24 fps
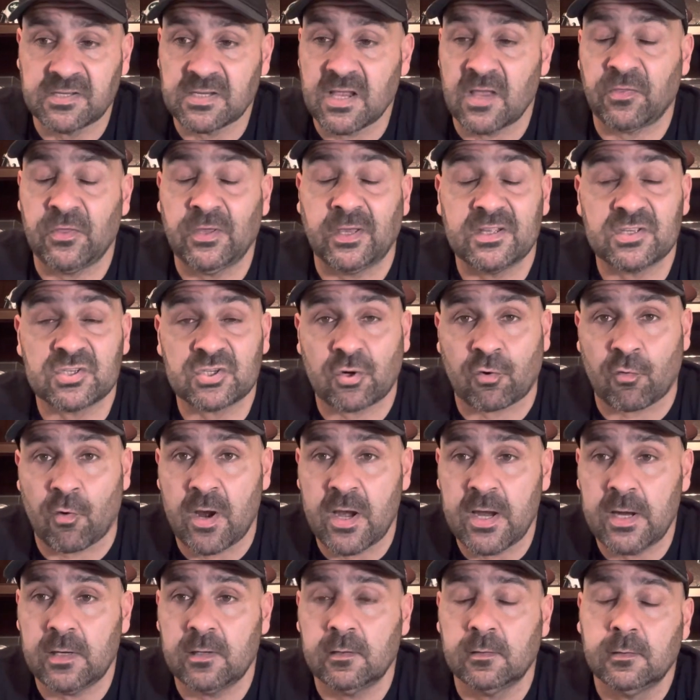I think it's
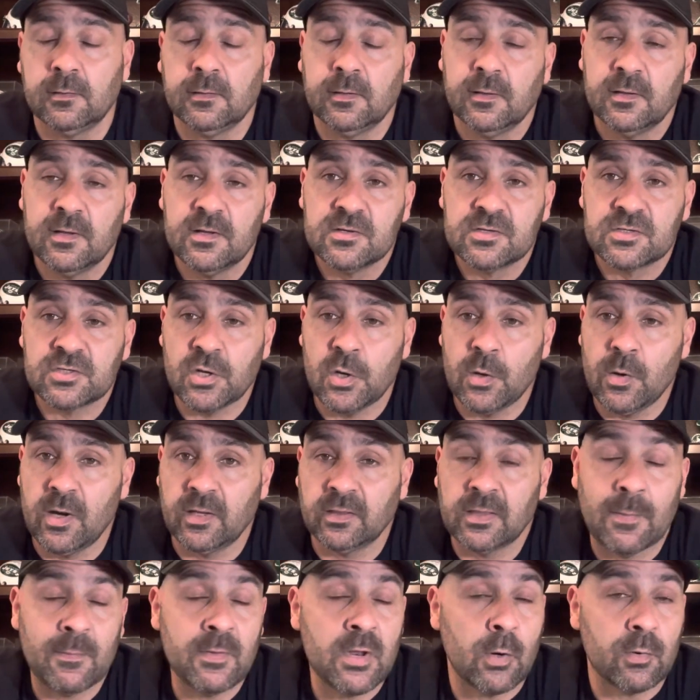great. So
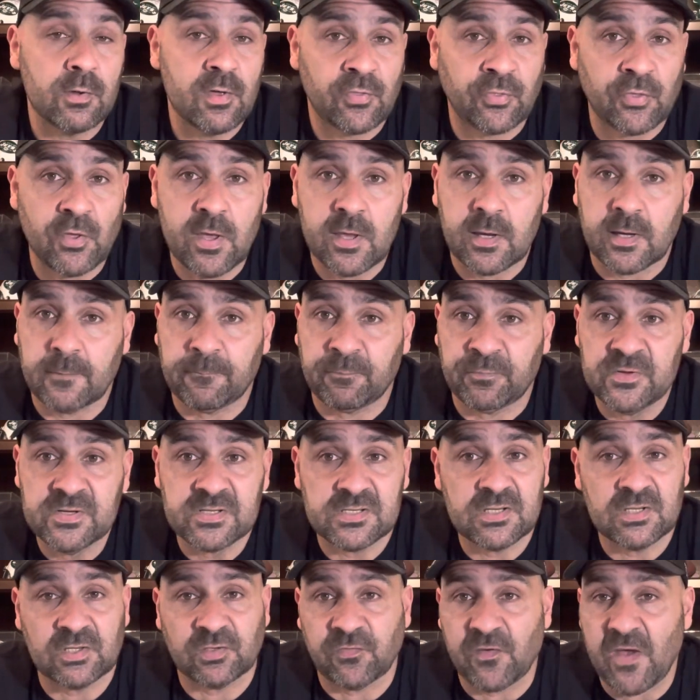let me know what you think. This
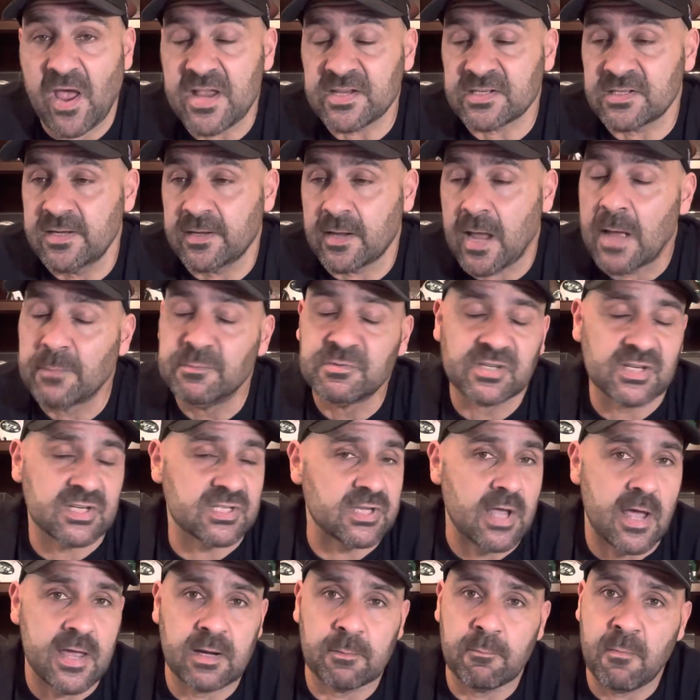is fascinating. I'm just
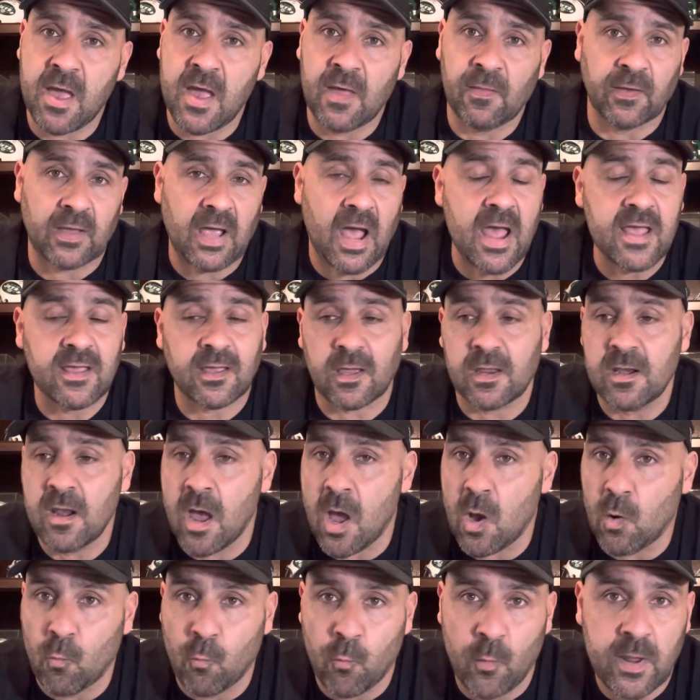excited, man. Like, I
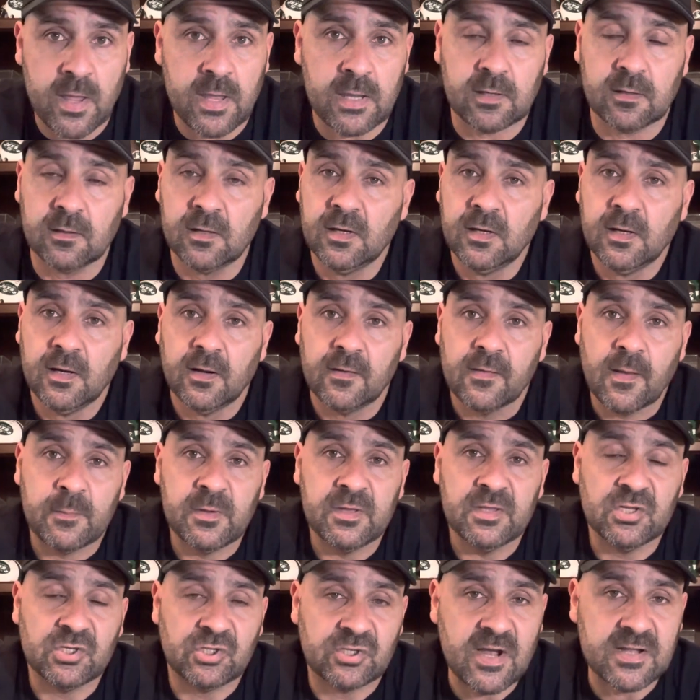cannot wait. I
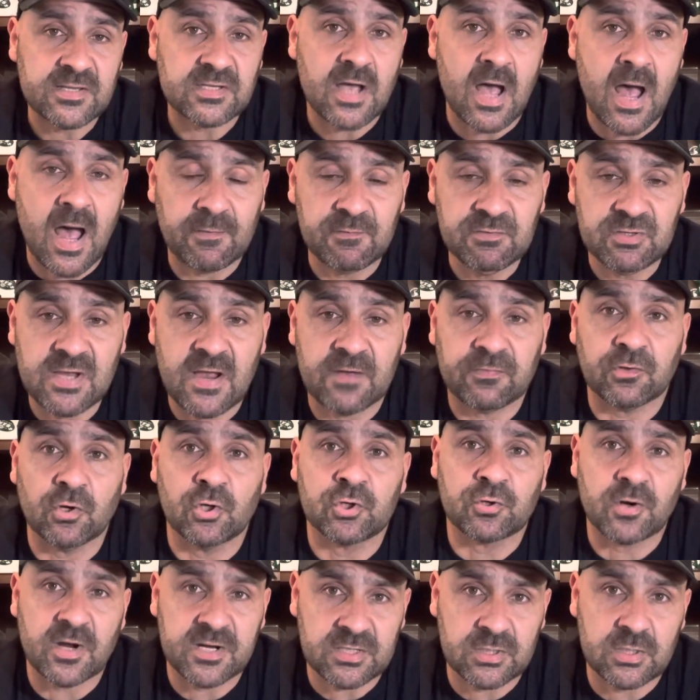mean, the Jets obviously have to
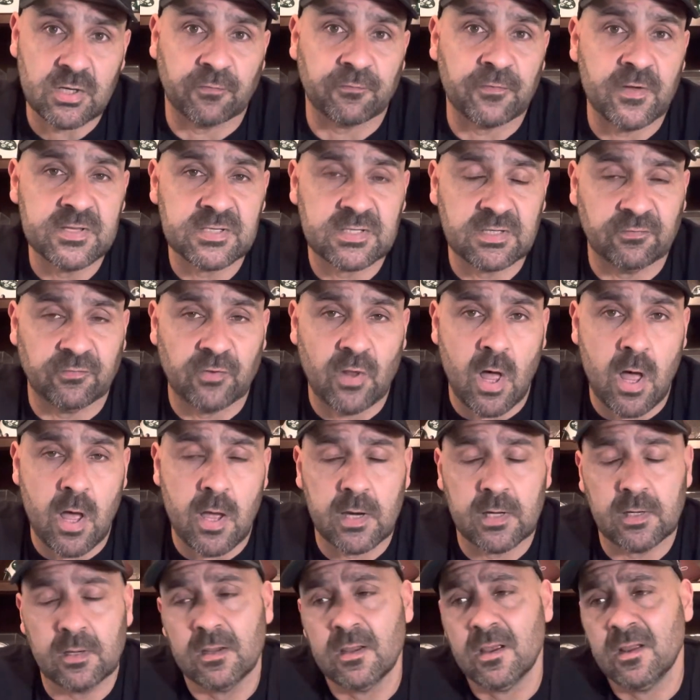address the offensive
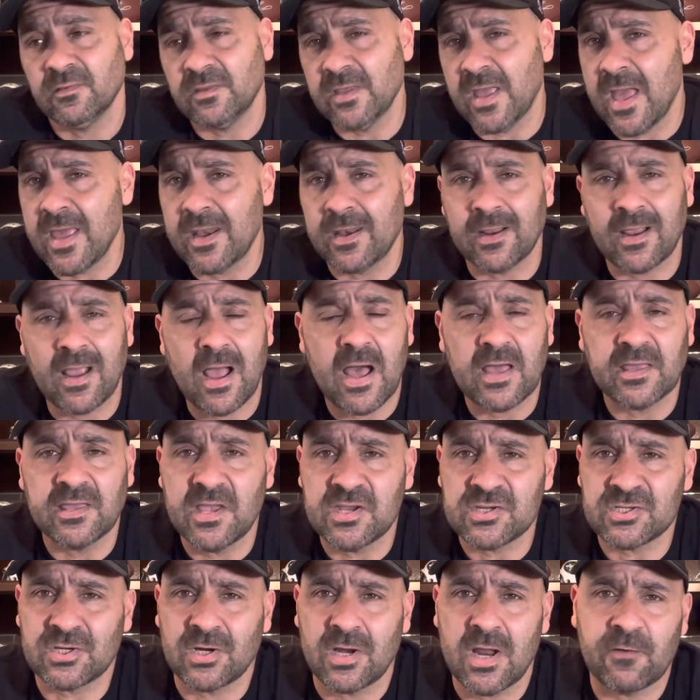line. They added a guy
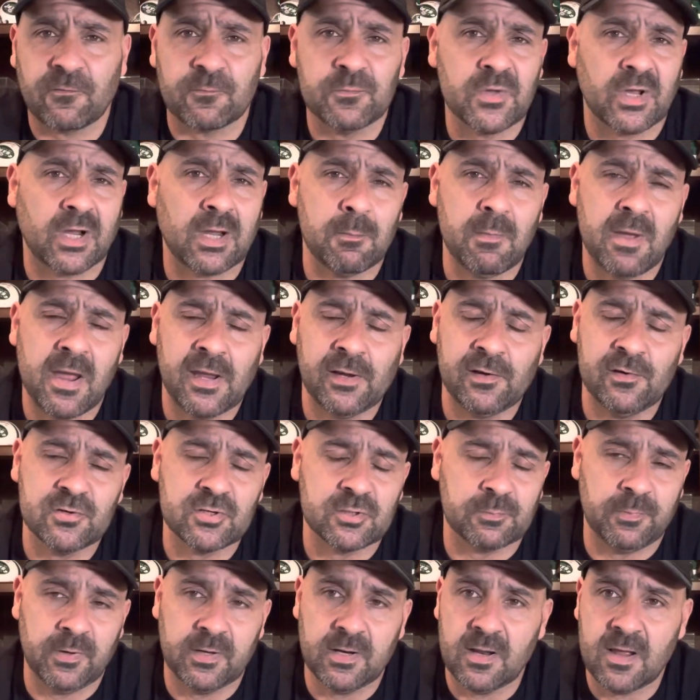yesterday from the Commanders,
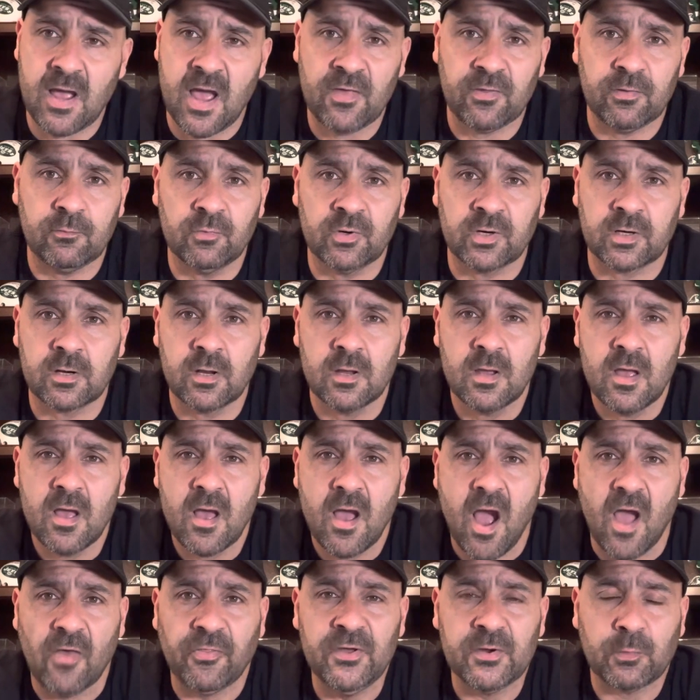but I
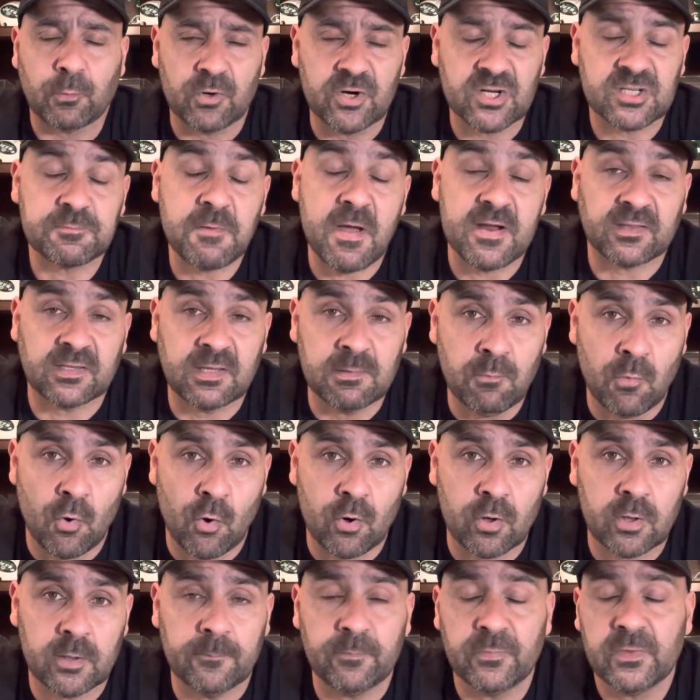think we're expecting
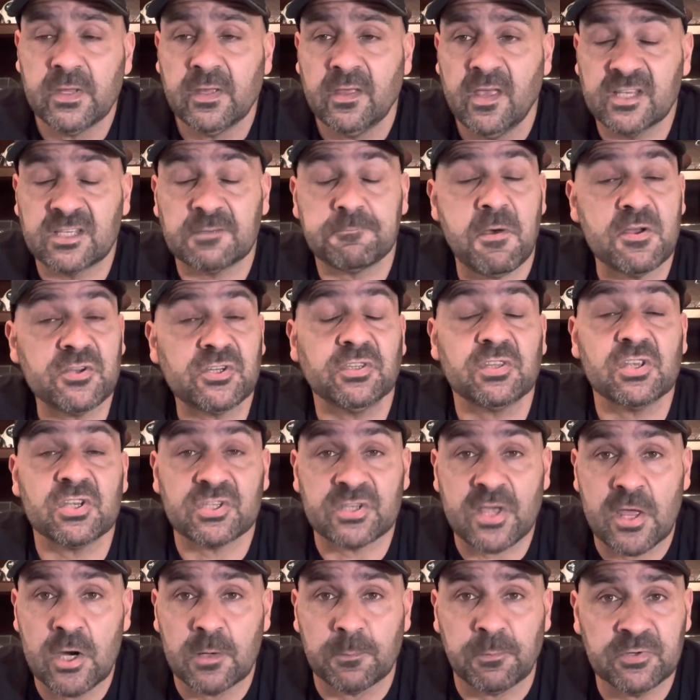more, especially at the
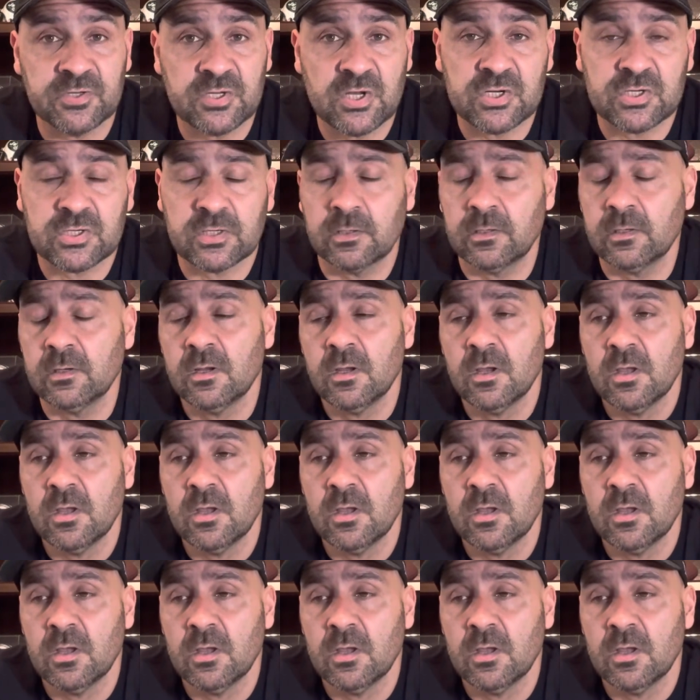center position.